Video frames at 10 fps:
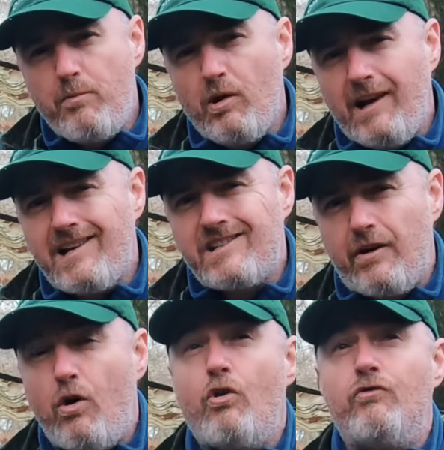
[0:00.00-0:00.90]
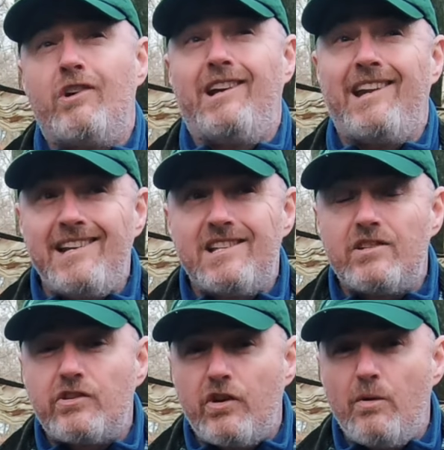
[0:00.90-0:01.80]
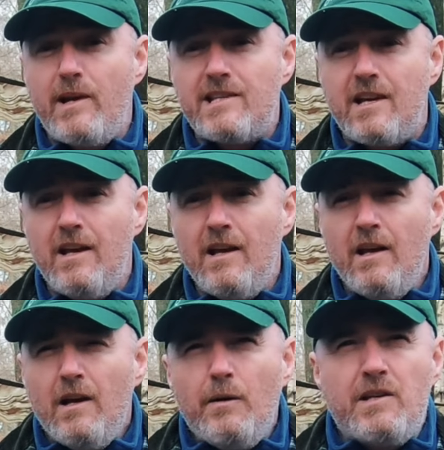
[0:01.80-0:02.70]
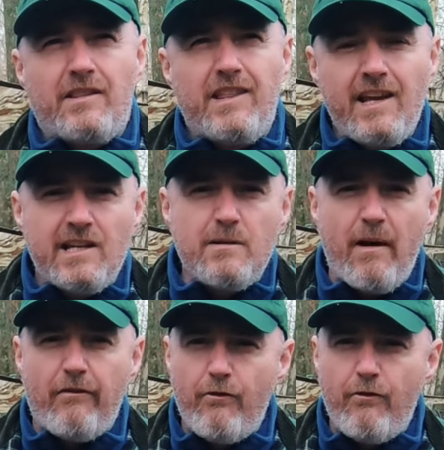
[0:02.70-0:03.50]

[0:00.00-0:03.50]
put less than 100 litres through it, which I think is about